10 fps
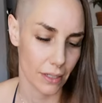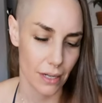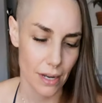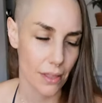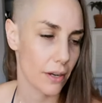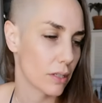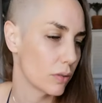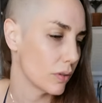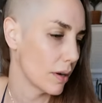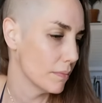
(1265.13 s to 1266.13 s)
they're they're
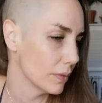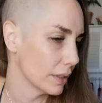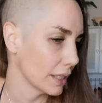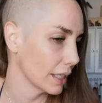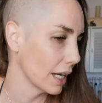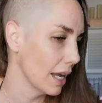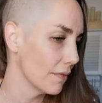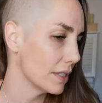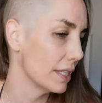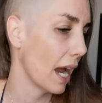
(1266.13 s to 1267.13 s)
crumbling and I
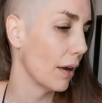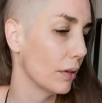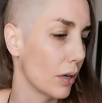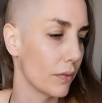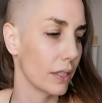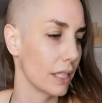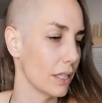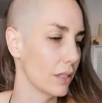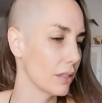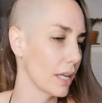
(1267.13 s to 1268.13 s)
have the tower over
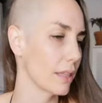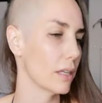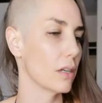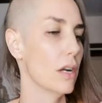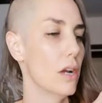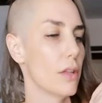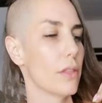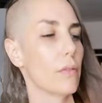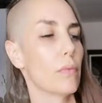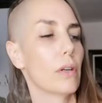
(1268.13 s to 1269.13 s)
here like their
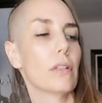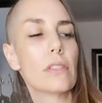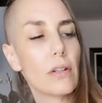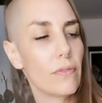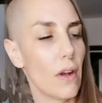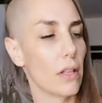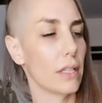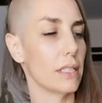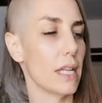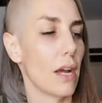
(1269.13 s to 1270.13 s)
their worlds are
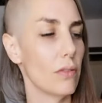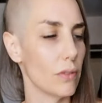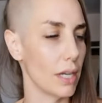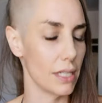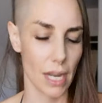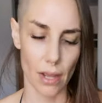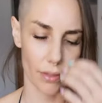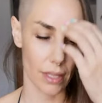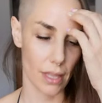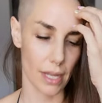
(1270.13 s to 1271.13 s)
falling down right now
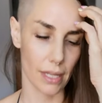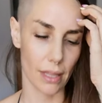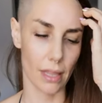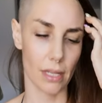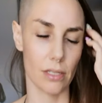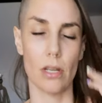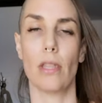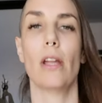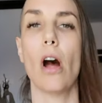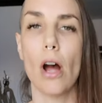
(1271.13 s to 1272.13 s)
that like they
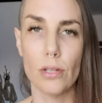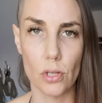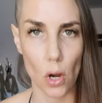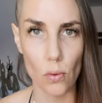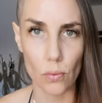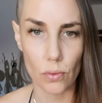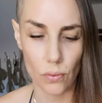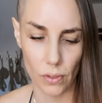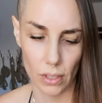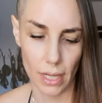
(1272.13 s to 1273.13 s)
they don't
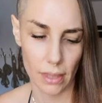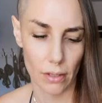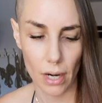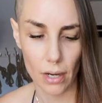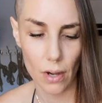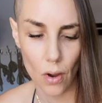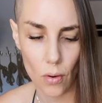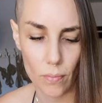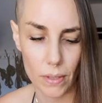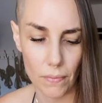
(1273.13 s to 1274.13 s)
feel like they're at
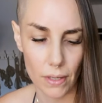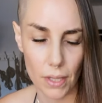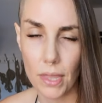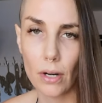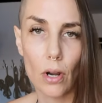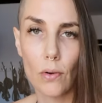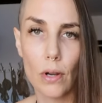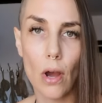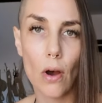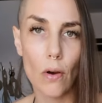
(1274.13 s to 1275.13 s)
home even in their own
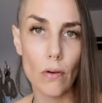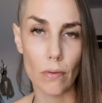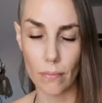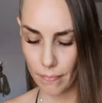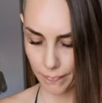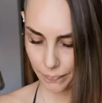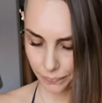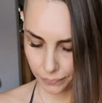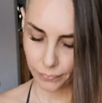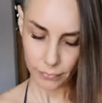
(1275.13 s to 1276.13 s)
home.
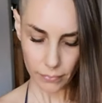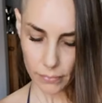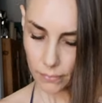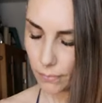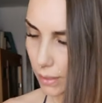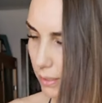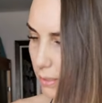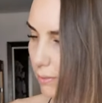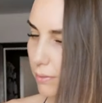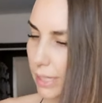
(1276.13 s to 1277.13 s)

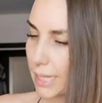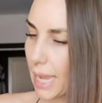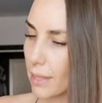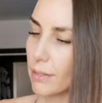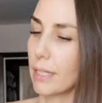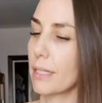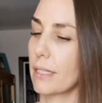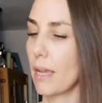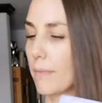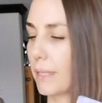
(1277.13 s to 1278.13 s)
So the great gathering is
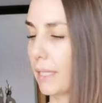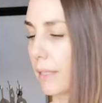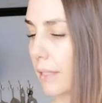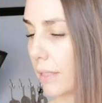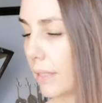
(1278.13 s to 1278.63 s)
coming.